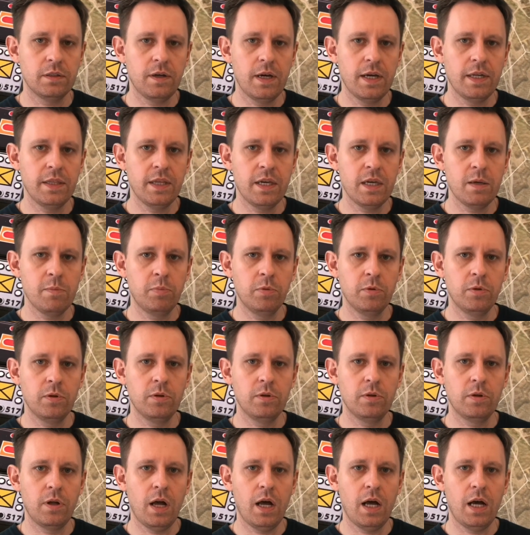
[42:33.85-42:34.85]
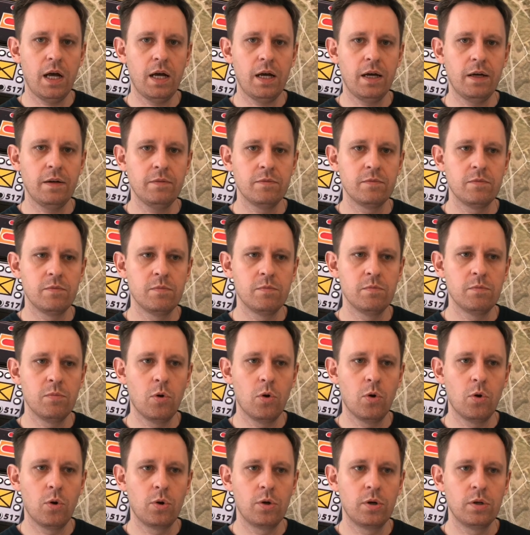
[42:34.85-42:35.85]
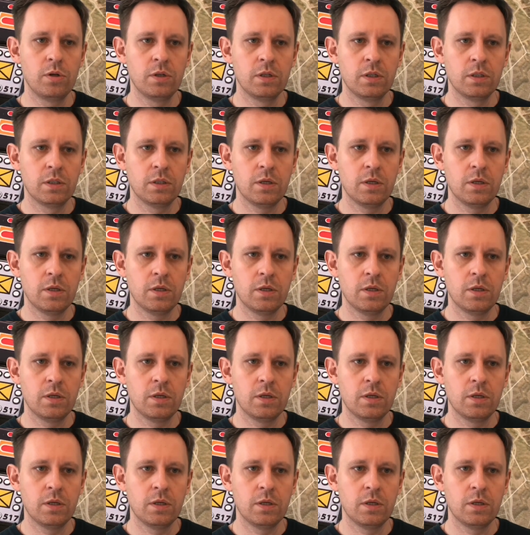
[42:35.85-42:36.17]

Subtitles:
enable a more